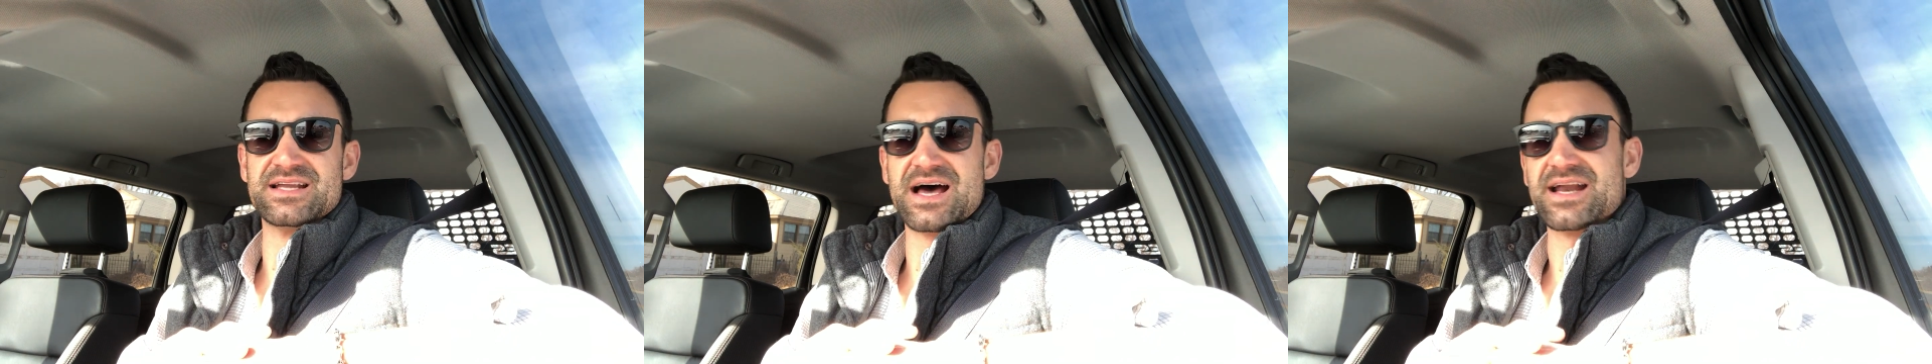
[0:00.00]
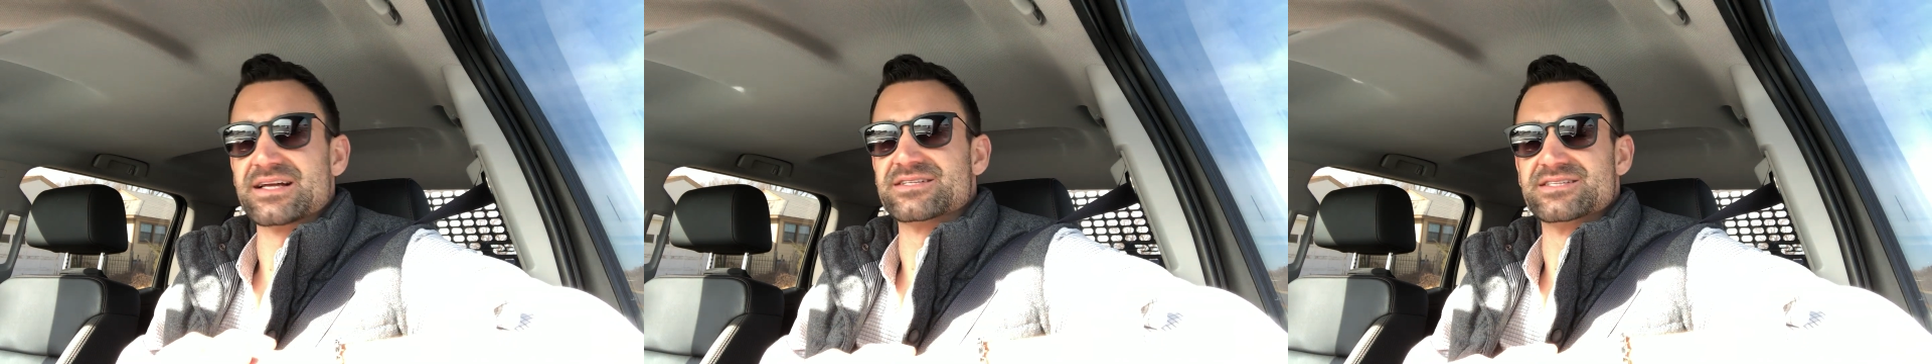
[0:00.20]

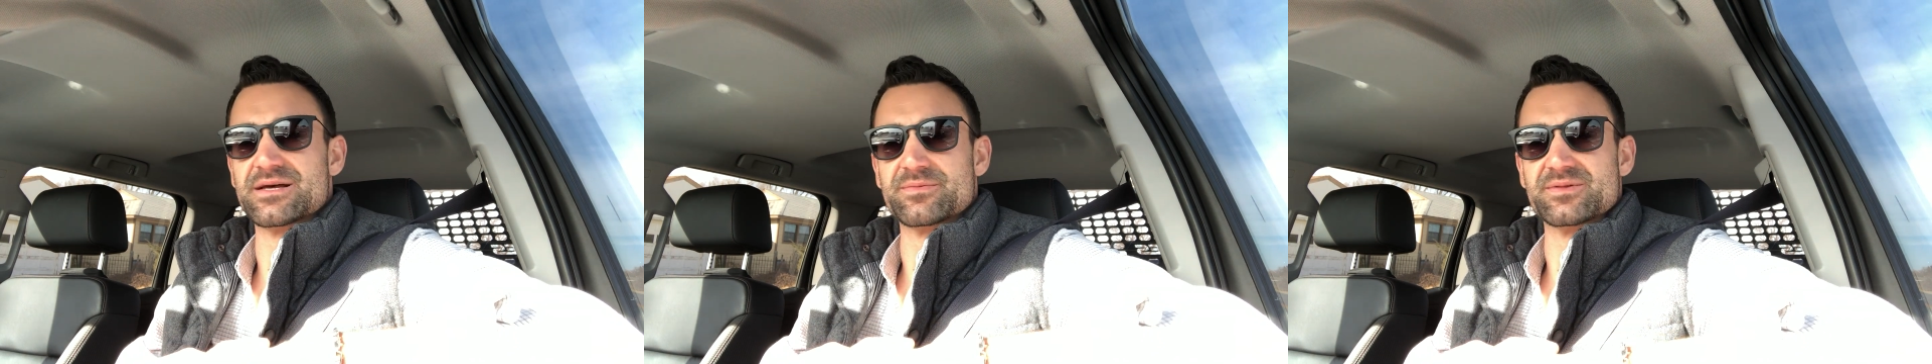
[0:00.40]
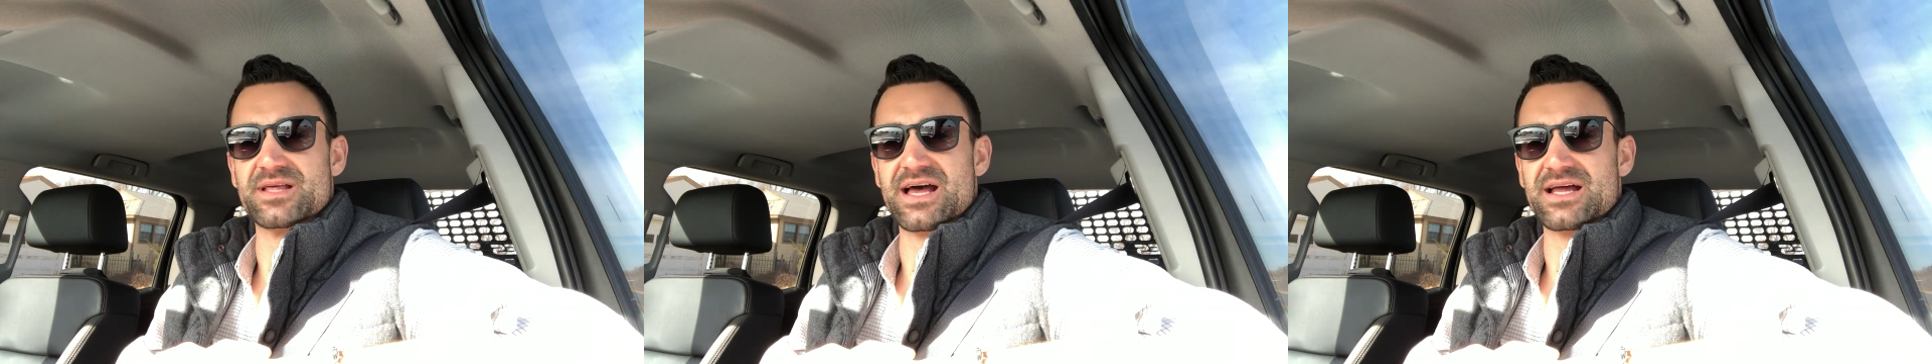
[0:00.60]
not
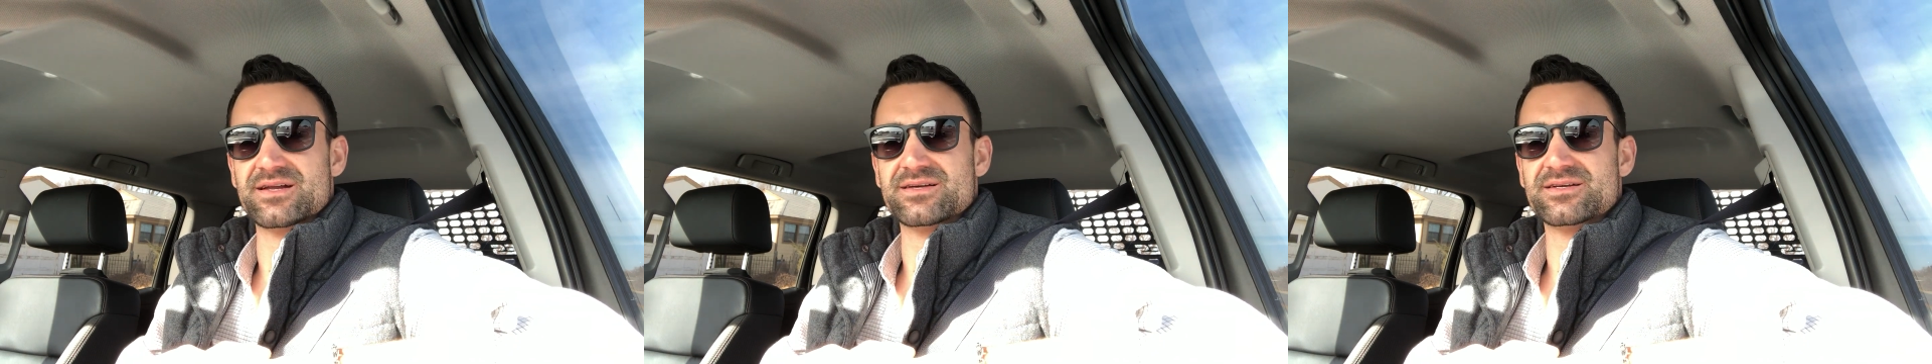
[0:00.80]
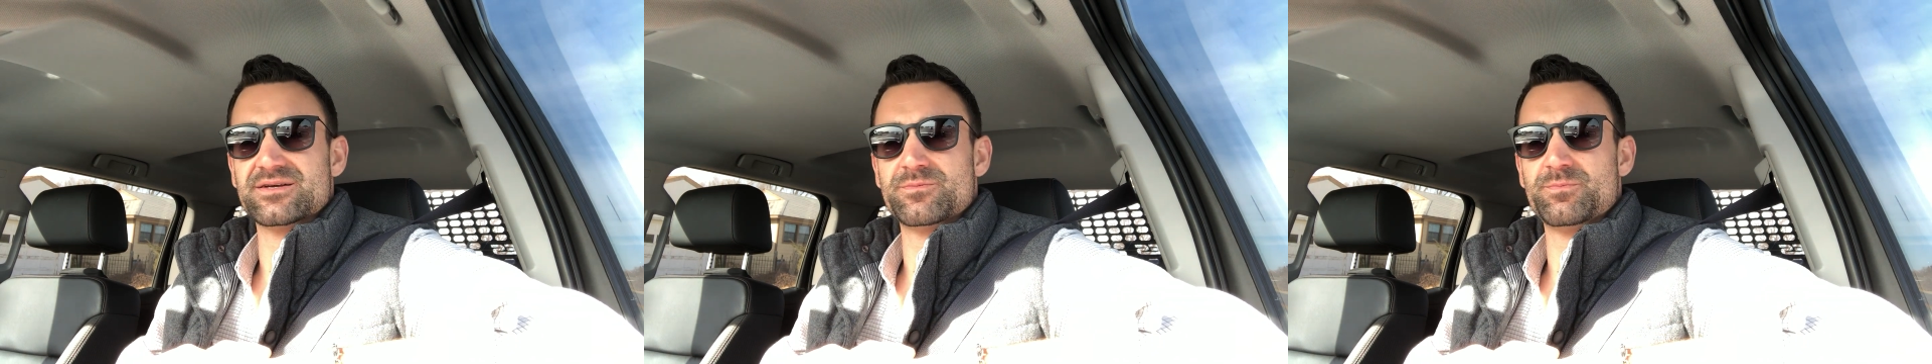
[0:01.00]
accept
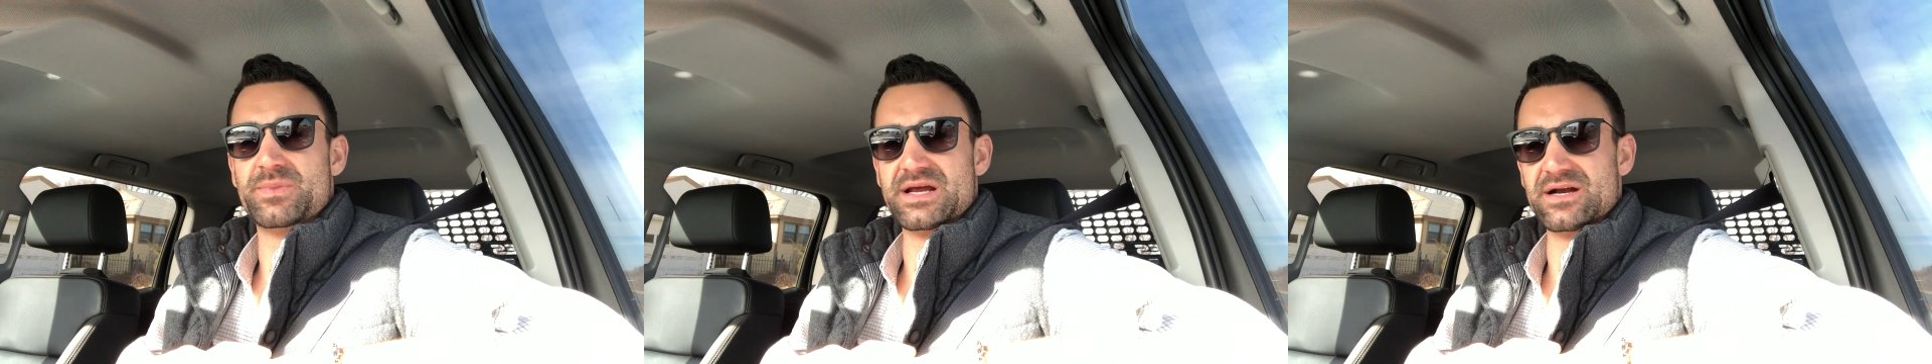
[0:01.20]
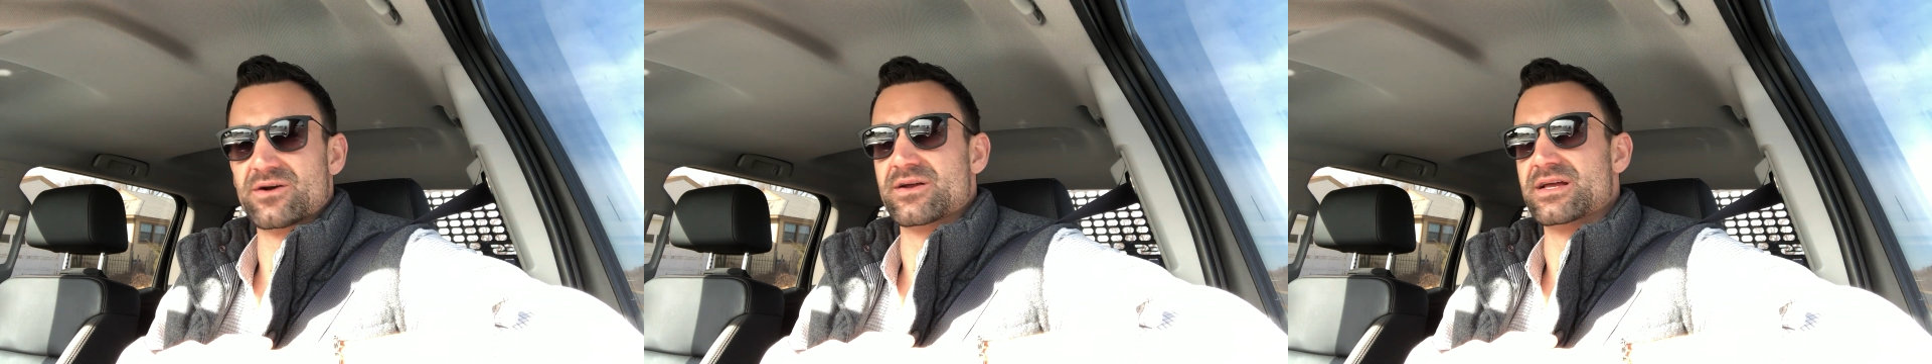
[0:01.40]
that,
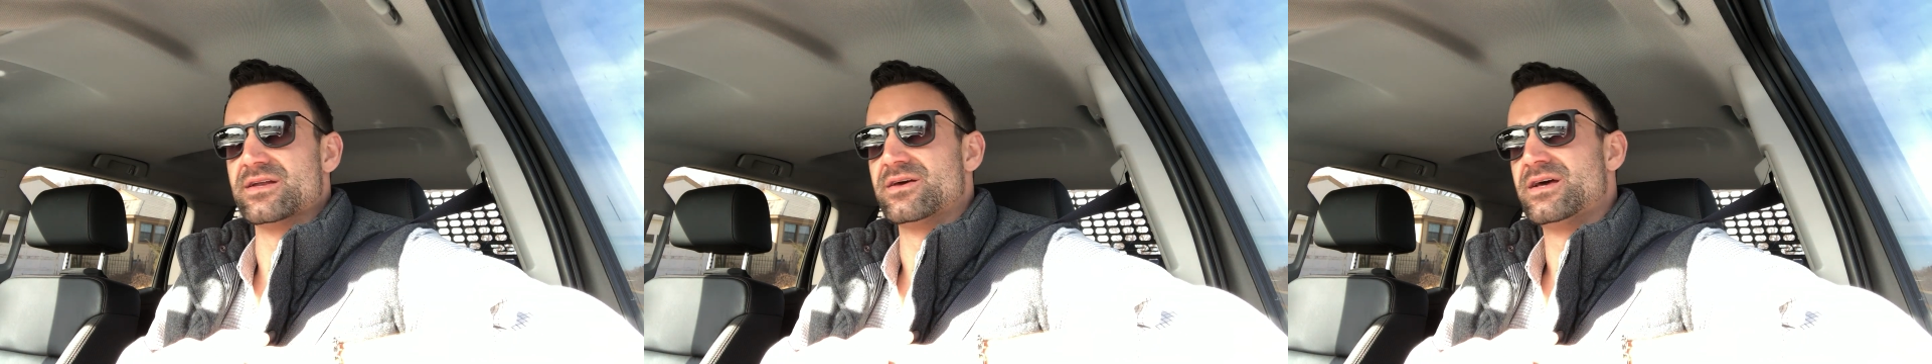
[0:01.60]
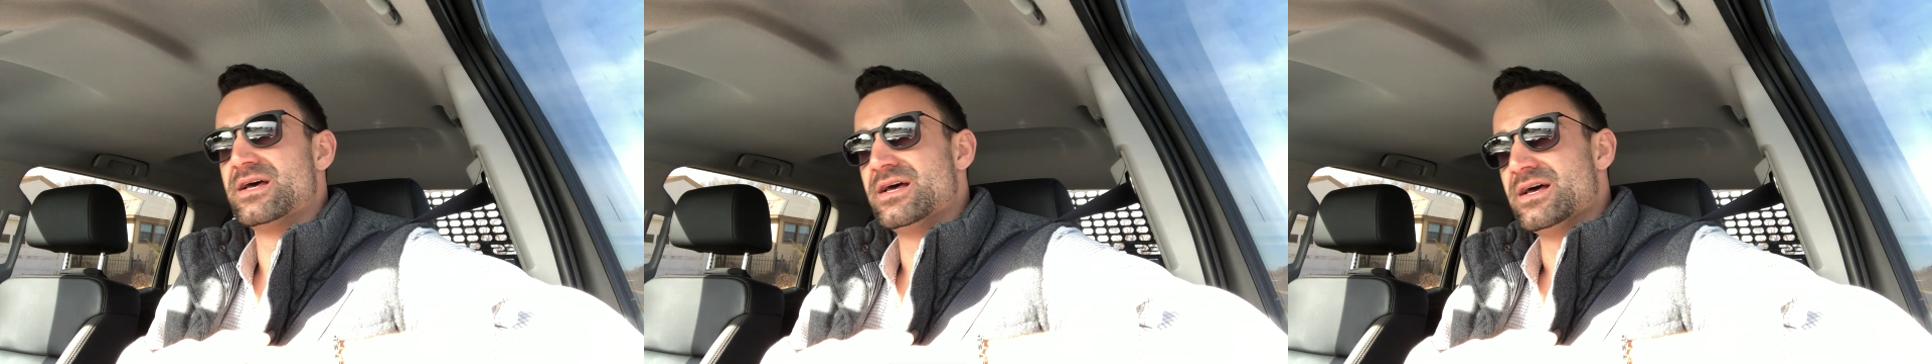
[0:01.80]
period.